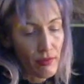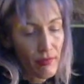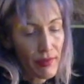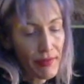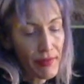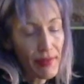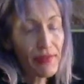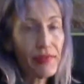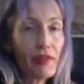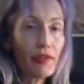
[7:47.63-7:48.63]
My city
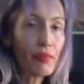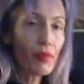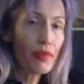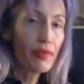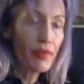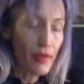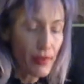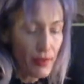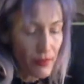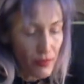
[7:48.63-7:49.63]
starter
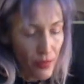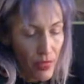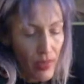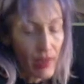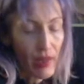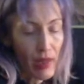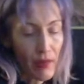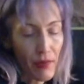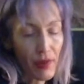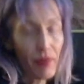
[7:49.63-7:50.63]
boyfriend and I
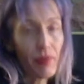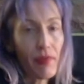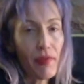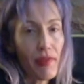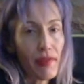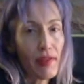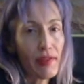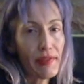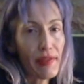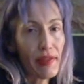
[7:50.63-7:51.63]
broke up the month I
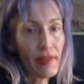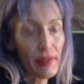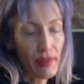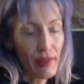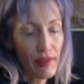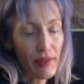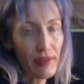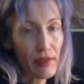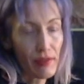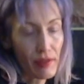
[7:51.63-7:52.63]
signed the lease
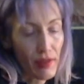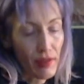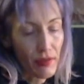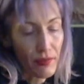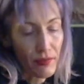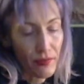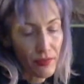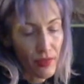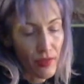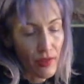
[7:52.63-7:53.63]
to live alone.
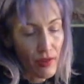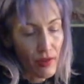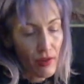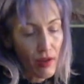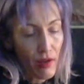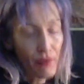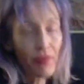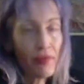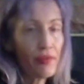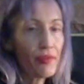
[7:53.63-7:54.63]
I was
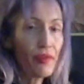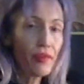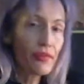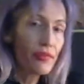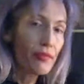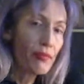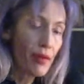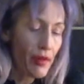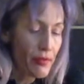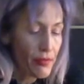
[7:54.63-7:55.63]
too seduced by
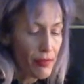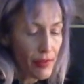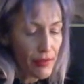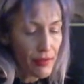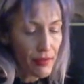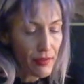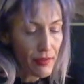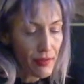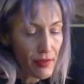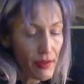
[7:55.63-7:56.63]
other faces,
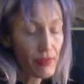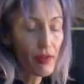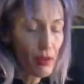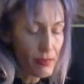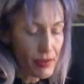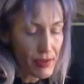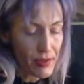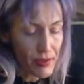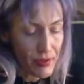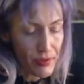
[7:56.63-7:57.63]
other options.